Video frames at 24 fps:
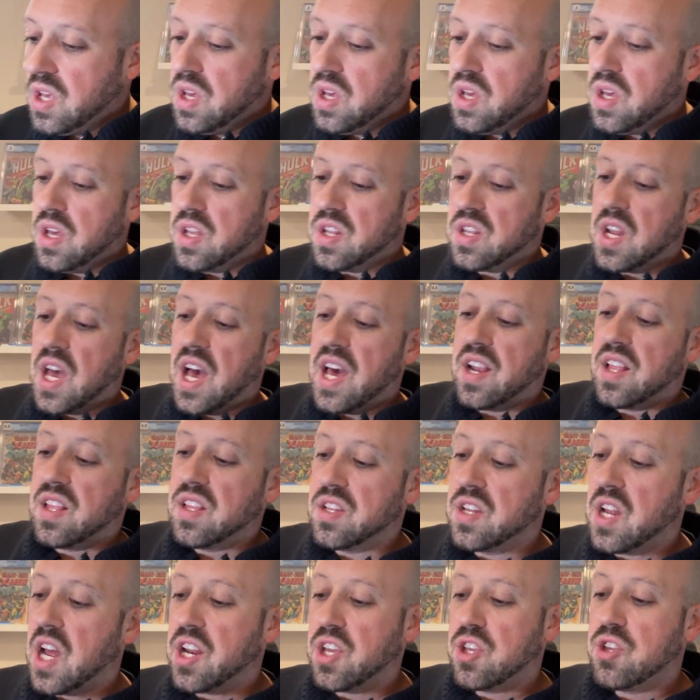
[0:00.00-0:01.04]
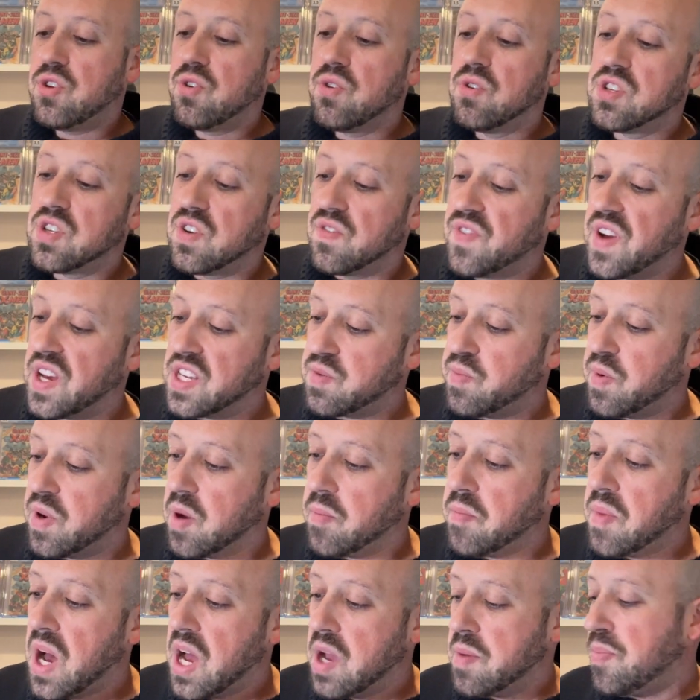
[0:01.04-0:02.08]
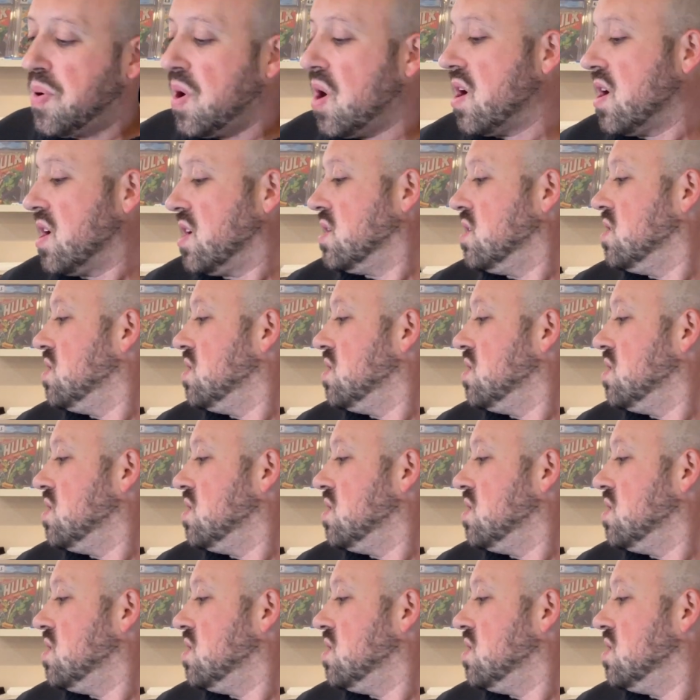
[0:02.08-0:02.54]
not a huge investment on my part.